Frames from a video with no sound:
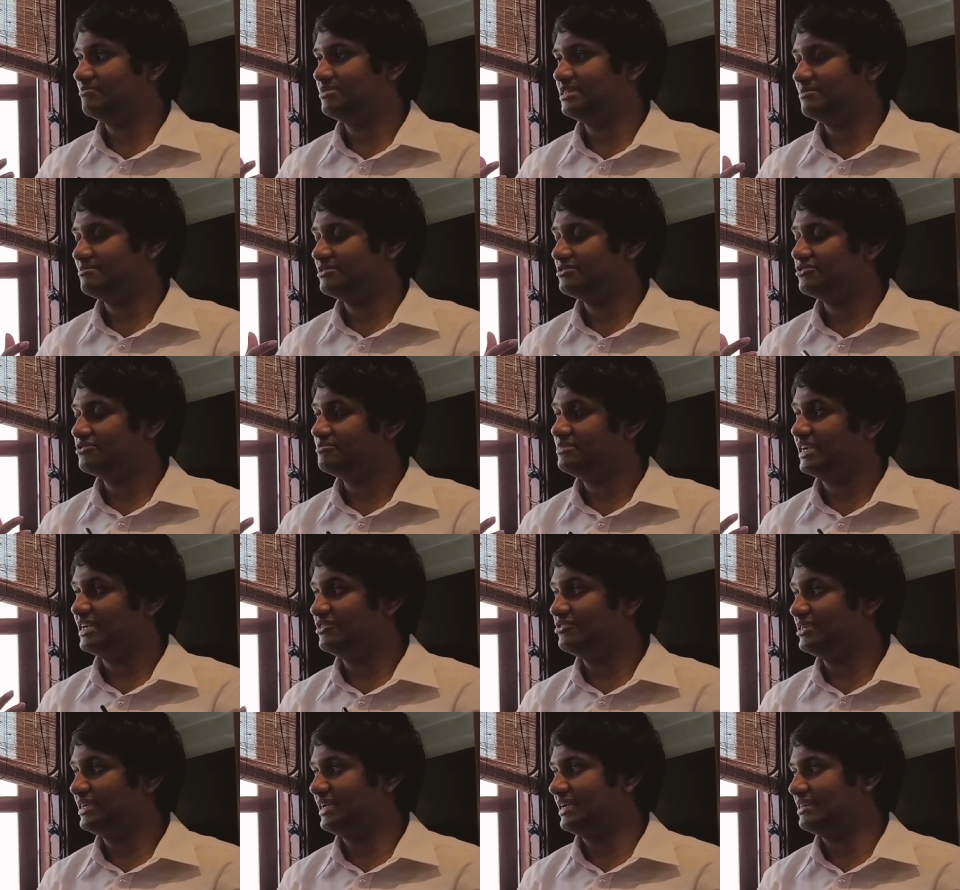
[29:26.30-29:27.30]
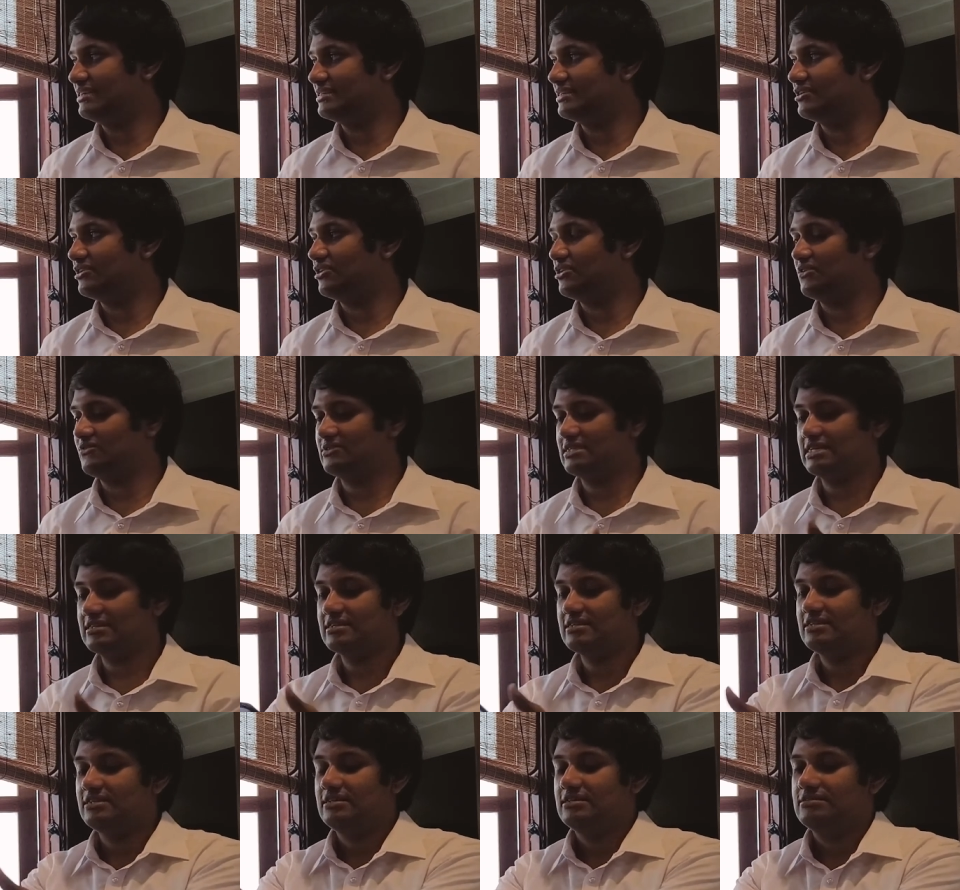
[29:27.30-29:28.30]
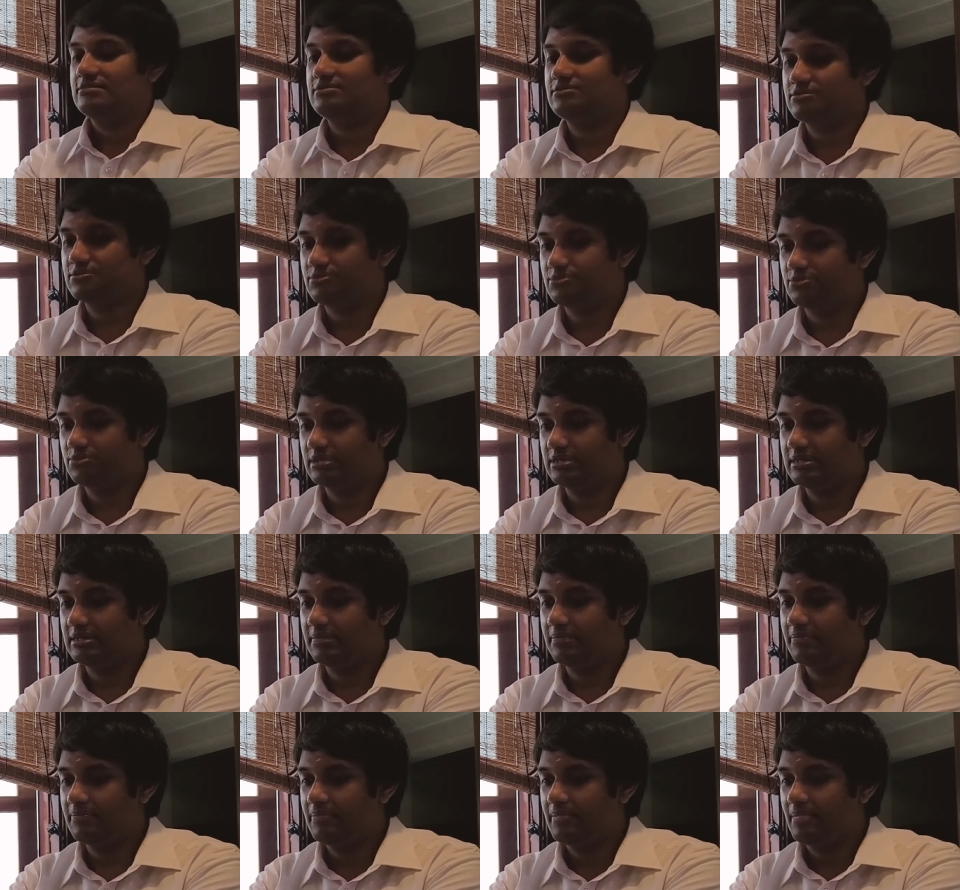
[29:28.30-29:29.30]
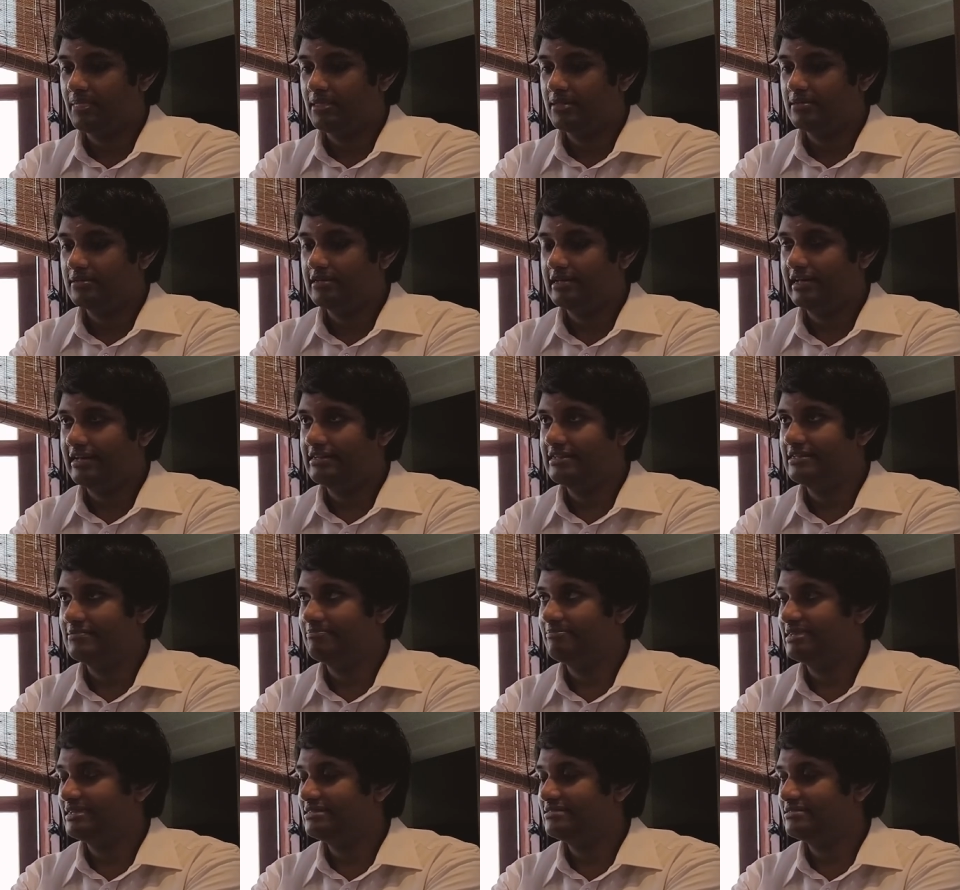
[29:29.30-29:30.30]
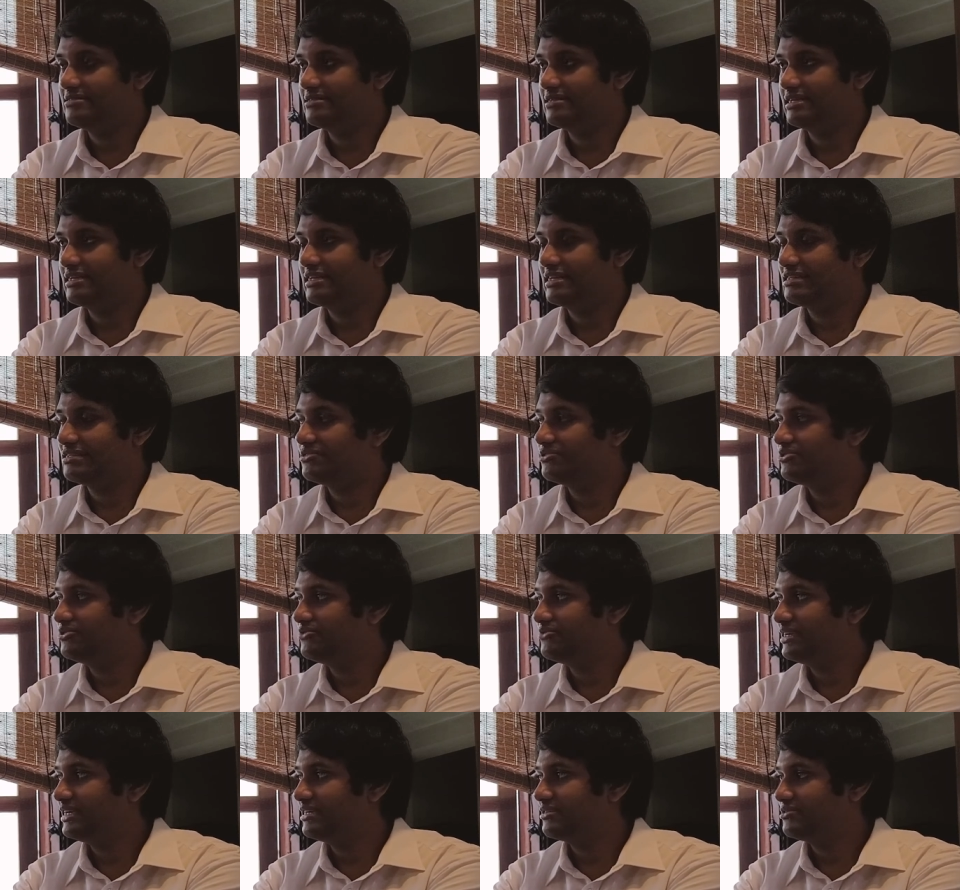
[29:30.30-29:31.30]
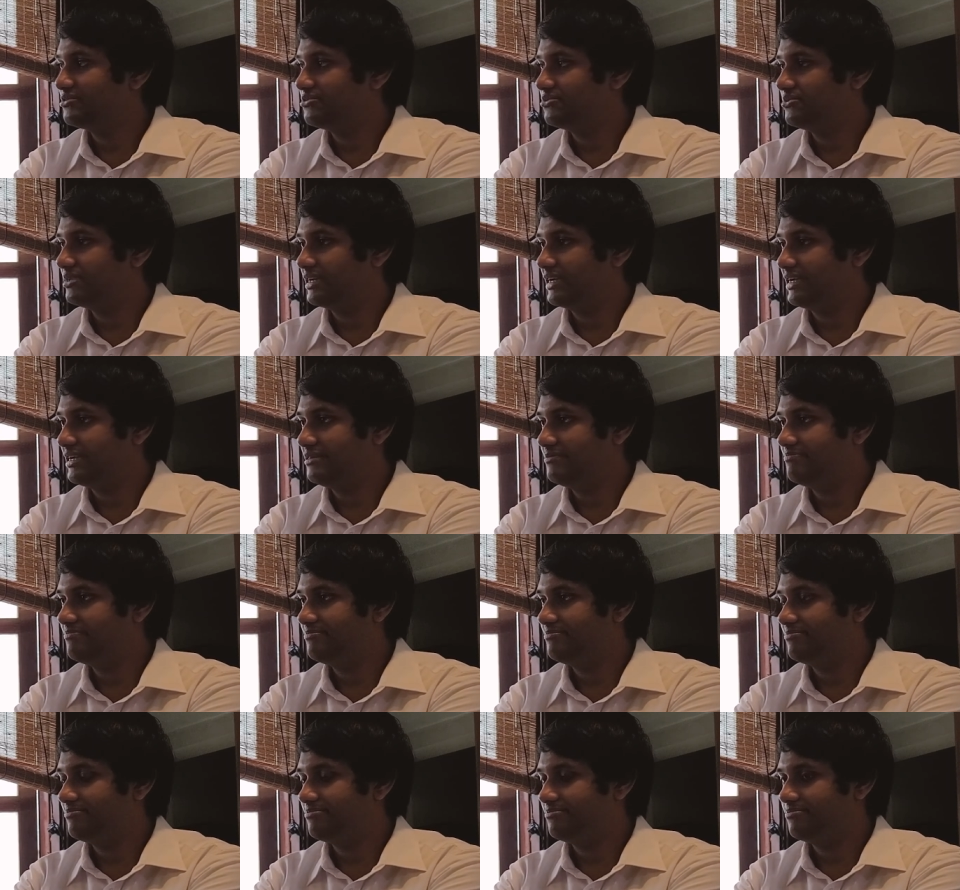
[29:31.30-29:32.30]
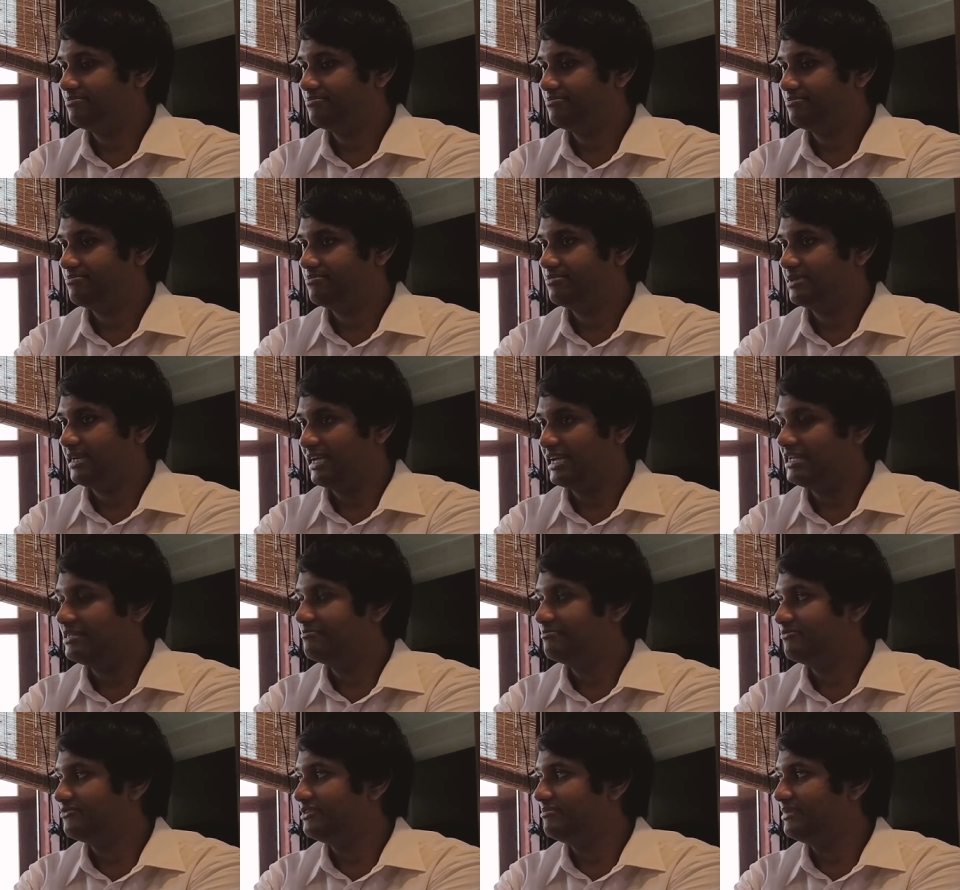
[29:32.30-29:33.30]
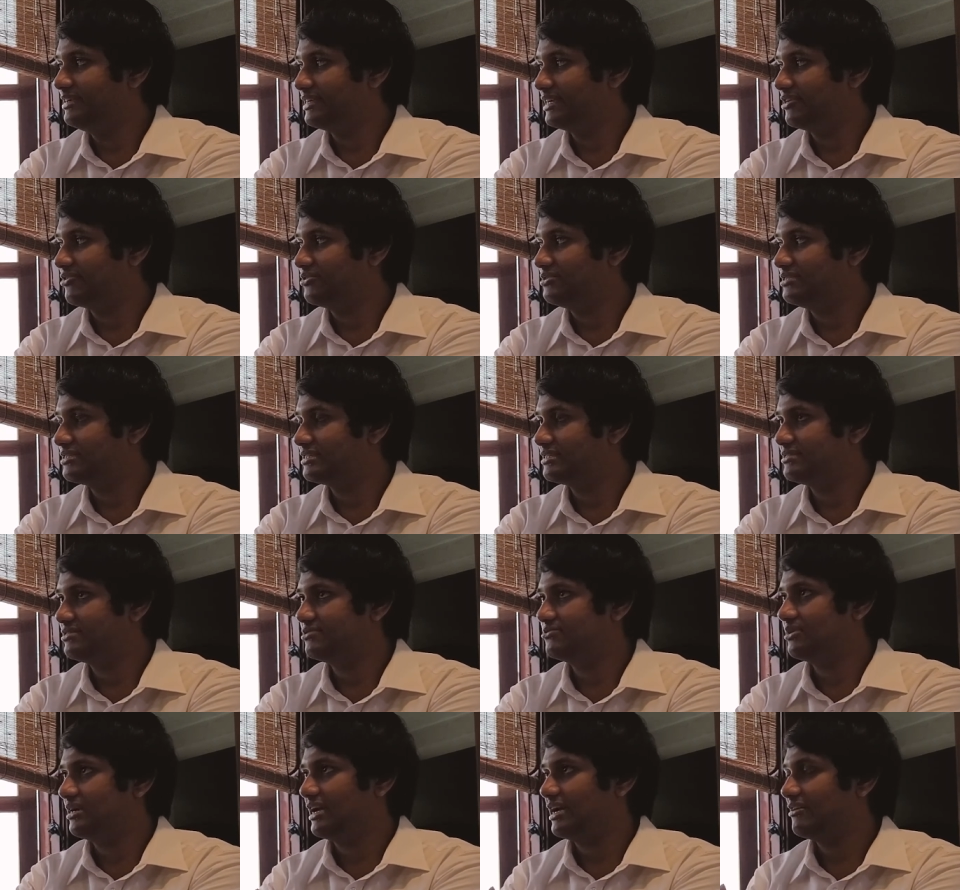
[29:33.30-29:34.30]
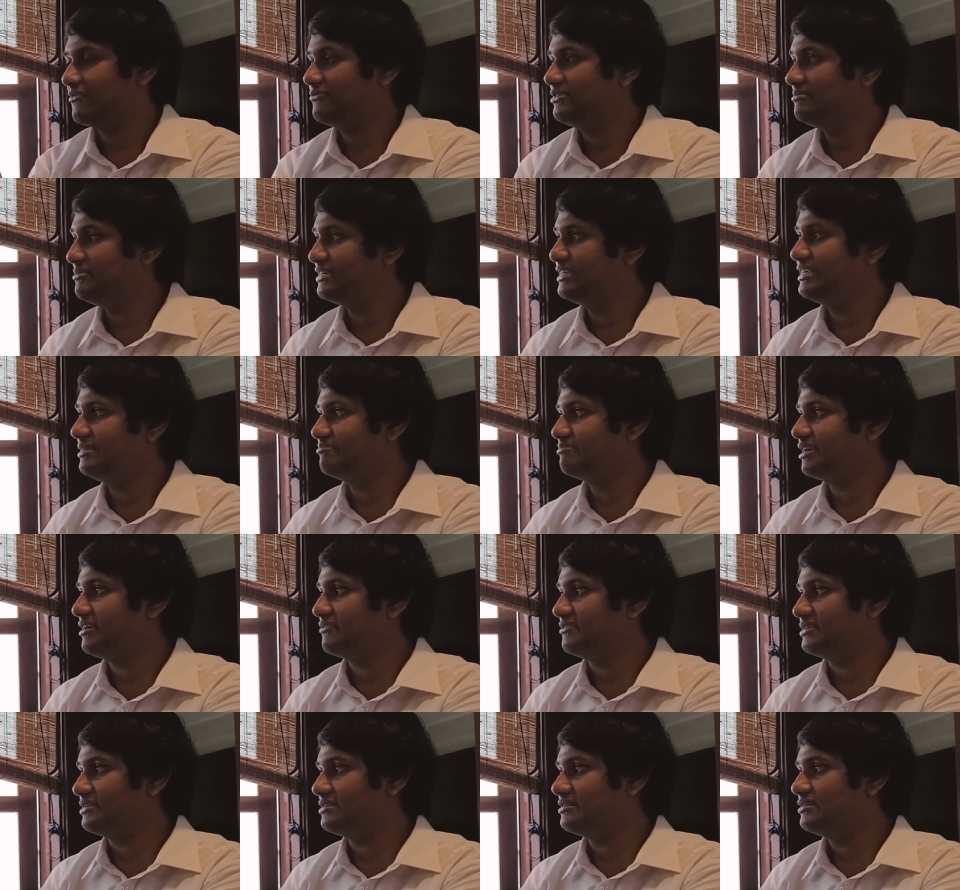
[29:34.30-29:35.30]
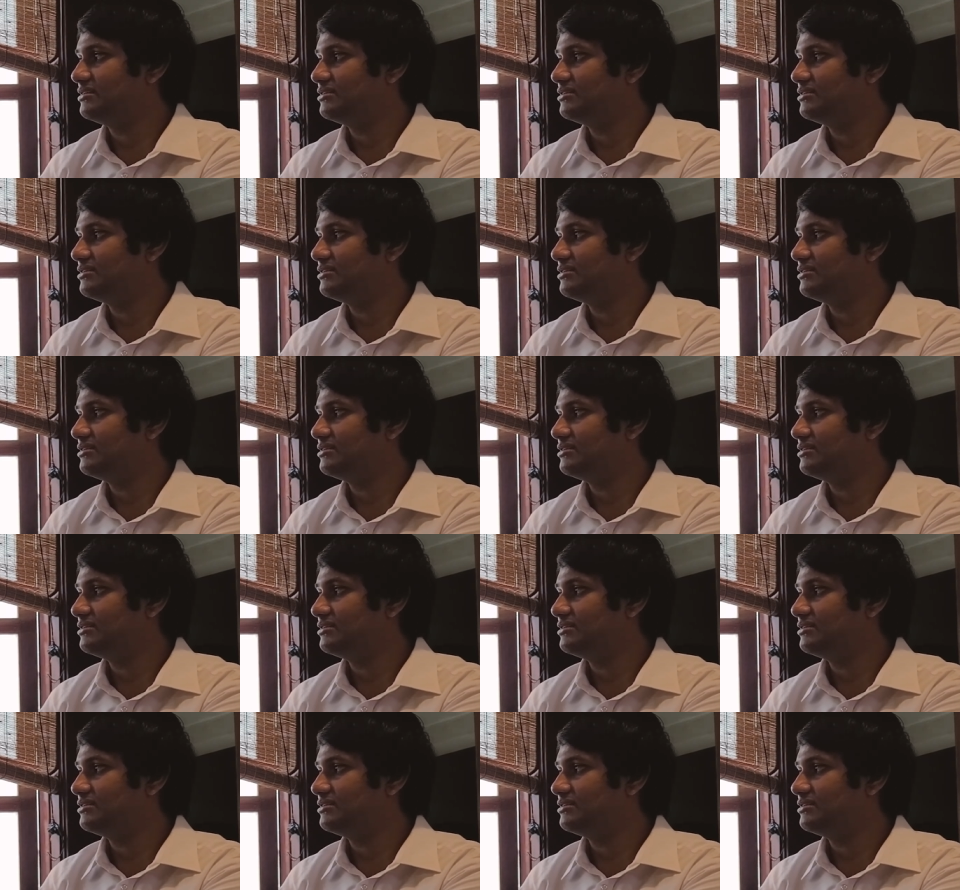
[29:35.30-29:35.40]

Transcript: people should be educated and all of that. So, uh, and the best, another good way to get, help women out is to have women in power.